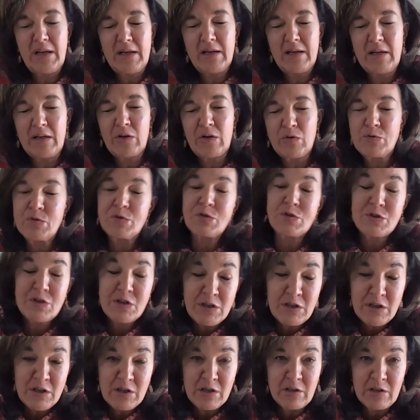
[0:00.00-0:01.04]
uh,
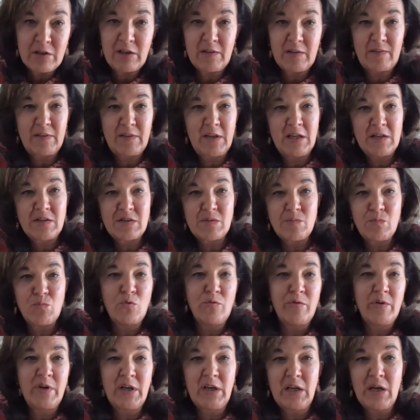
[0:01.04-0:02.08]
concern that things are
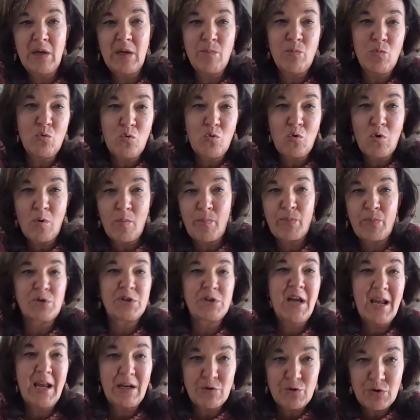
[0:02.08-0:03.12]
moving in a more
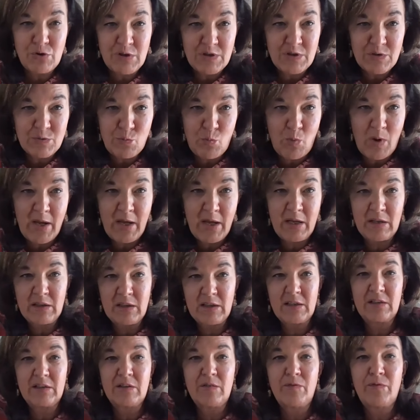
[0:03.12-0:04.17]
protectionist way
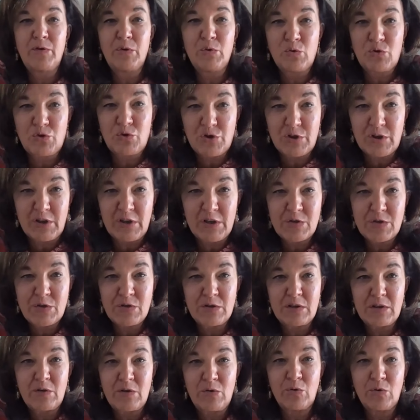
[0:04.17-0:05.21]
that the future is
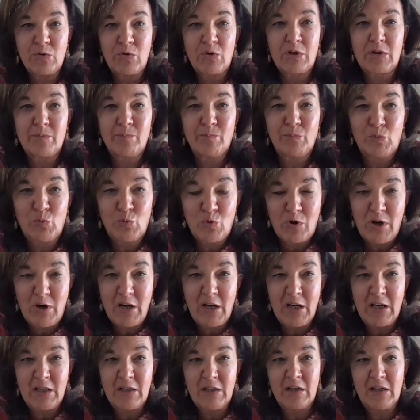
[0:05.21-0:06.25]
going to look more
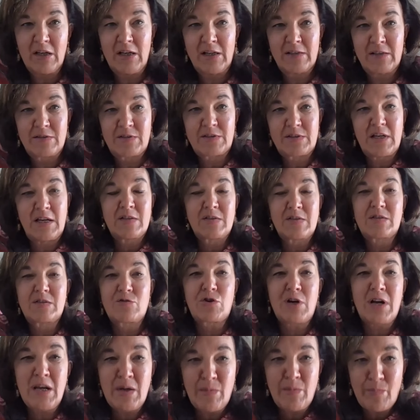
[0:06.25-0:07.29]
in, as as
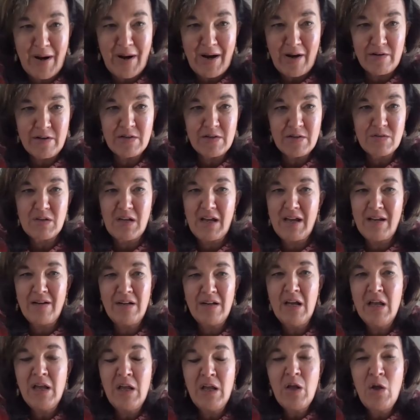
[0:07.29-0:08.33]
trade barriers
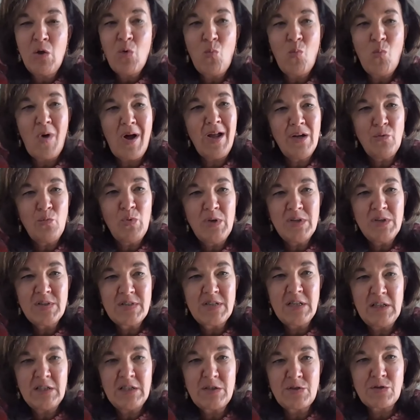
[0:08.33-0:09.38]
and why do we
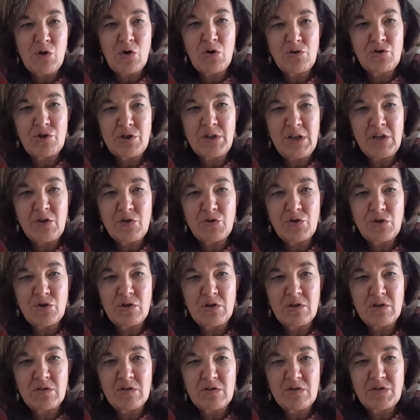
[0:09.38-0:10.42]
see this
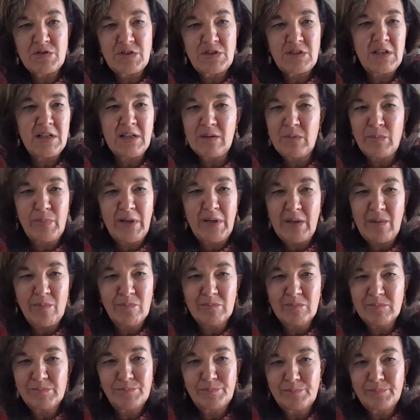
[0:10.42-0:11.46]
contradiction still
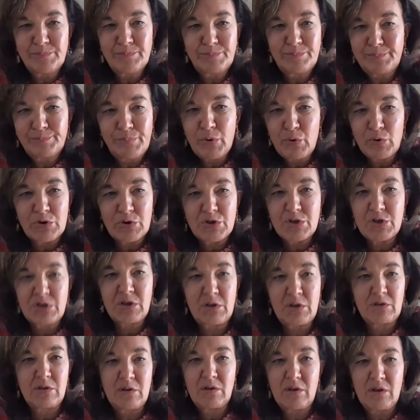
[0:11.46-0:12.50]
being put
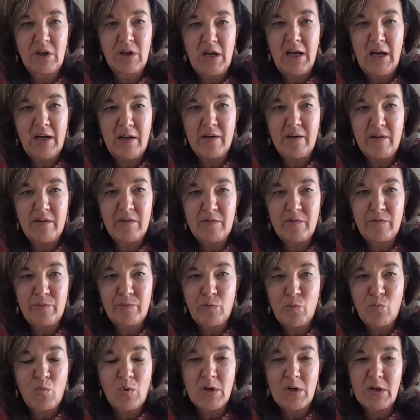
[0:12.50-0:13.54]
uh,
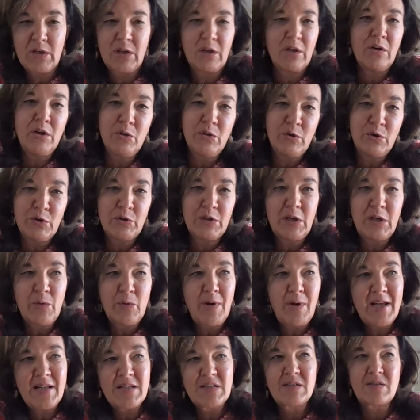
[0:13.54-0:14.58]
forward. You know, the
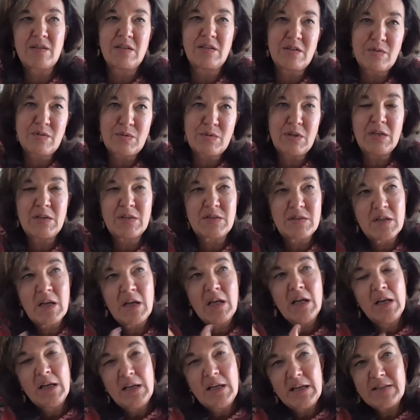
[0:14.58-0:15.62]
US is, is,
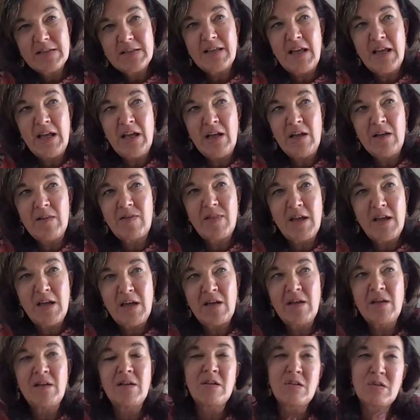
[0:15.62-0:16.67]
is saying
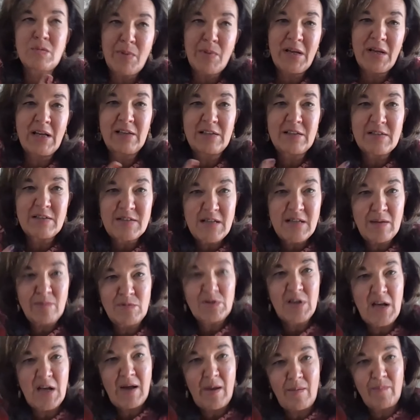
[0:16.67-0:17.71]
things, but at the same
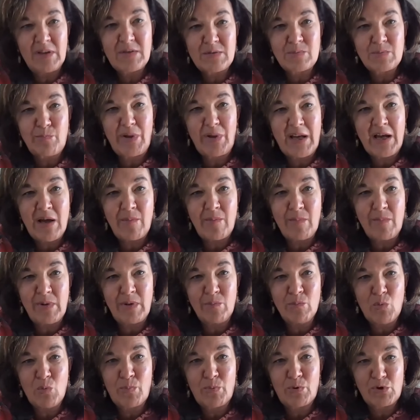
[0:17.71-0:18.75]
time, it's becoming
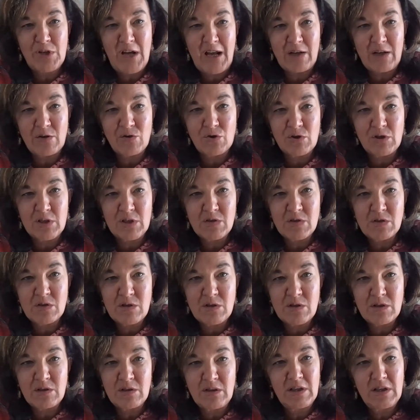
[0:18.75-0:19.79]
more
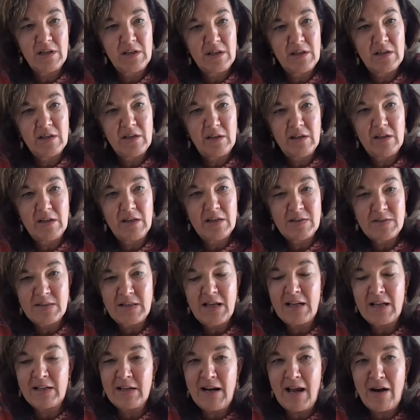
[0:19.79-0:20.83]
protectionist. Isn't
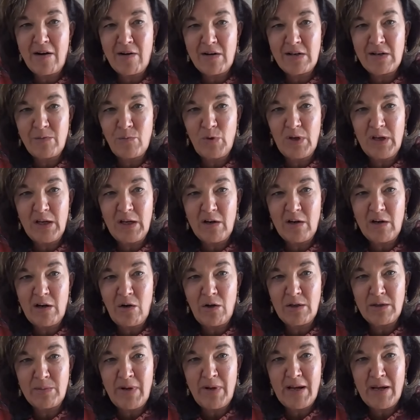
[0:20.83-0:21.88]
that a narrative we hear a
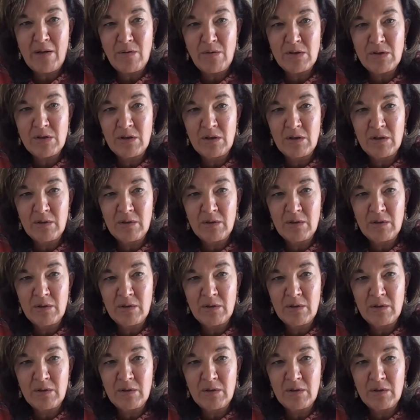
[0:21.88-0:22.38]
lot about?